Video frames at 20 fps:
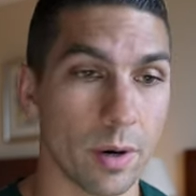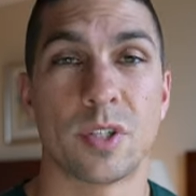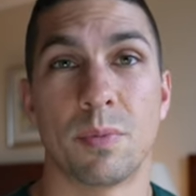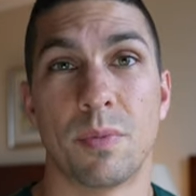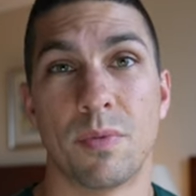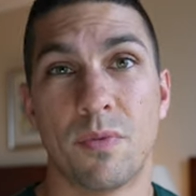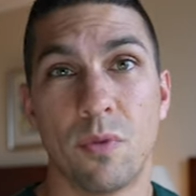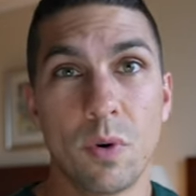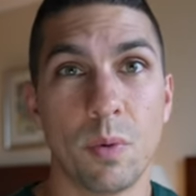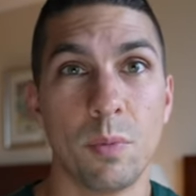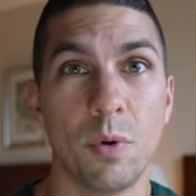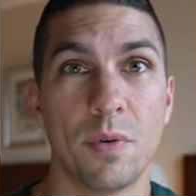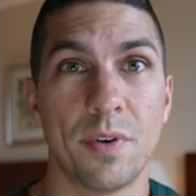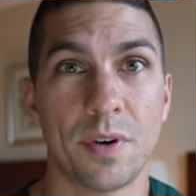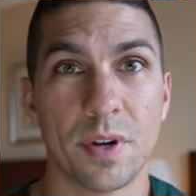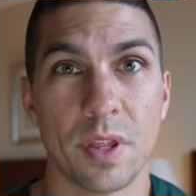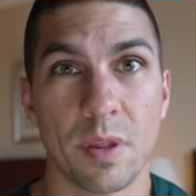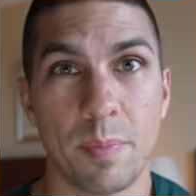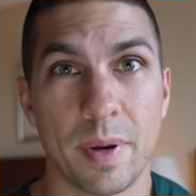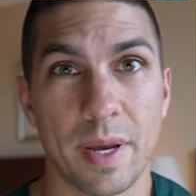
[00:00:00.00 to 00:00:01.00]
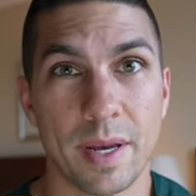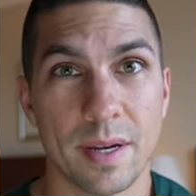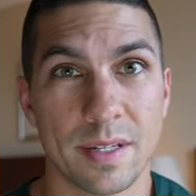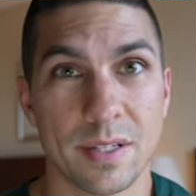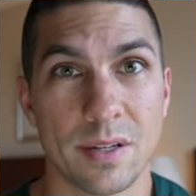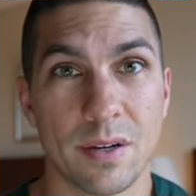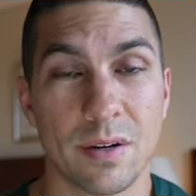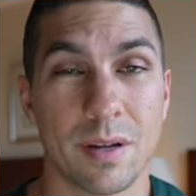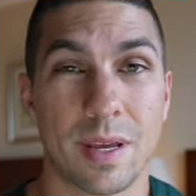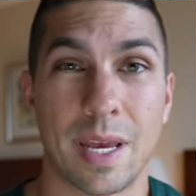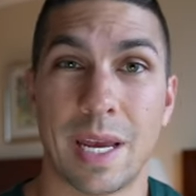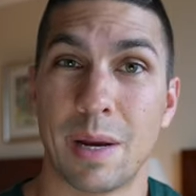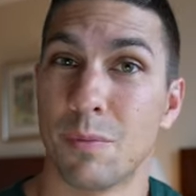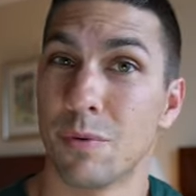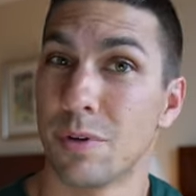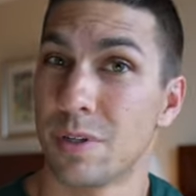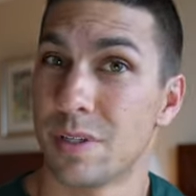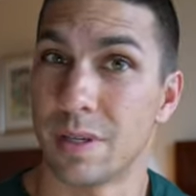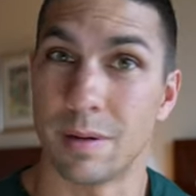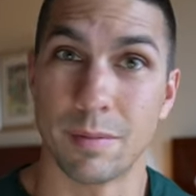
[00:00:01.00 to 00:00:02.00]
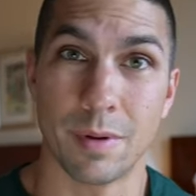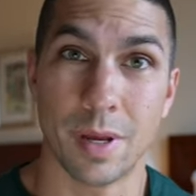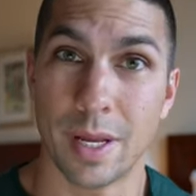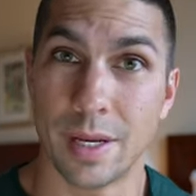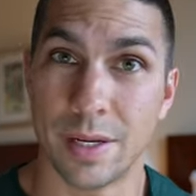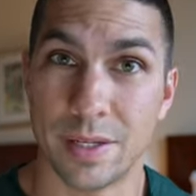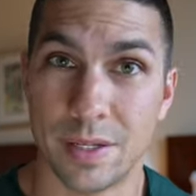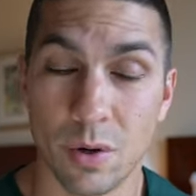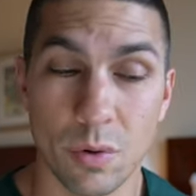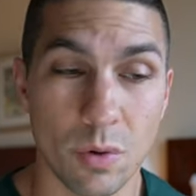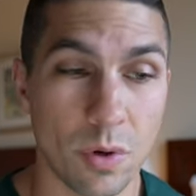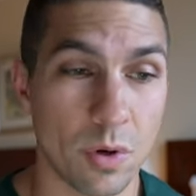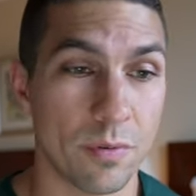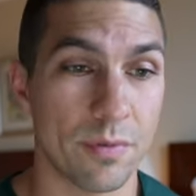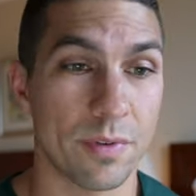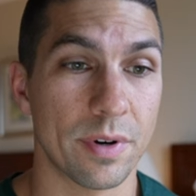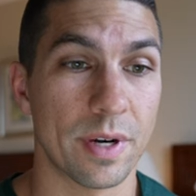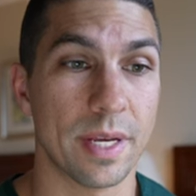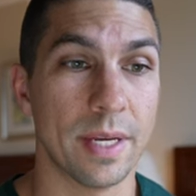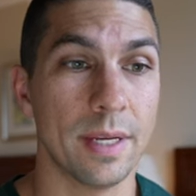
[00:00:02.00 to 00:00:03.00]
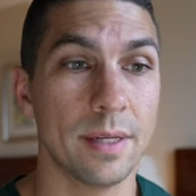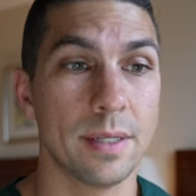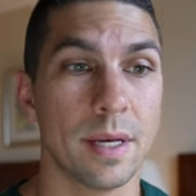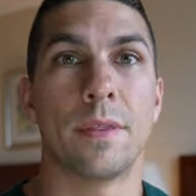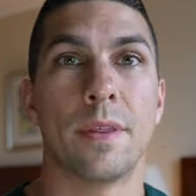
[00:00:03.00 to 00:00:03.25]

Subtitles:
So before we move on to the Panasonic cameras that don't overheat,